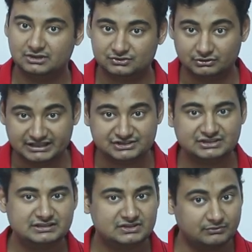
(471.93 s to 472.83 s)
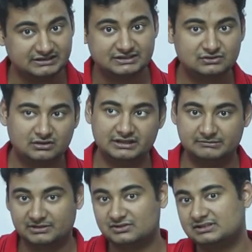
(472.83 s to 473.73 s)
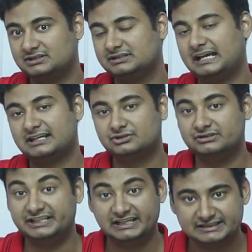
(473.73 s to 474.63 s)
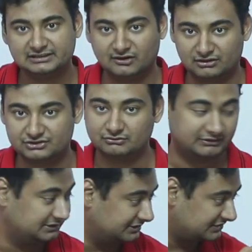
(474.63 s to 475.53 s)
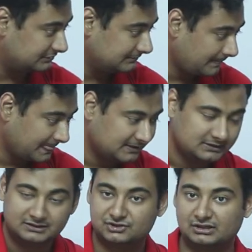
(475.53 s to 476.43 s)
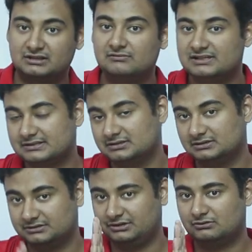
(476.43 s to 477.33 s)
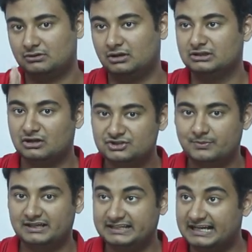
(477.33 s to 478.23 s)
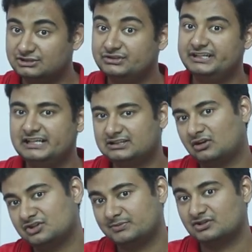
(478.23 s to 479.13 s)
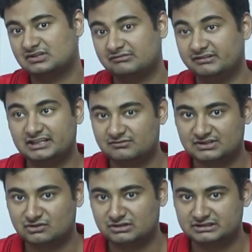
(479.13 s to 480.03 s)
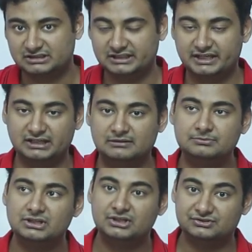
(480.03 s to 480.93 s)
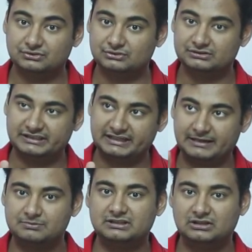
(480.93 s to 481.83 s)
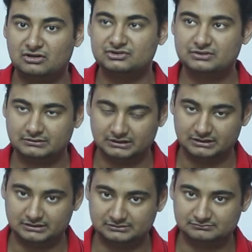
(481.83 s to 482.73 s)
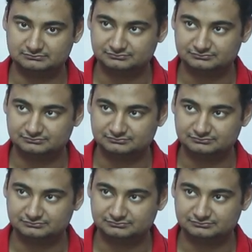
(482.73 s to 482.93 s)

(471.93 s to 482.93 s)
So engineers, when they saw it, because the, they had to delay the launch when this shuttle was uh, you know on launch pad they had to delay the launch because the weather was not clearing up so they kept launch uh,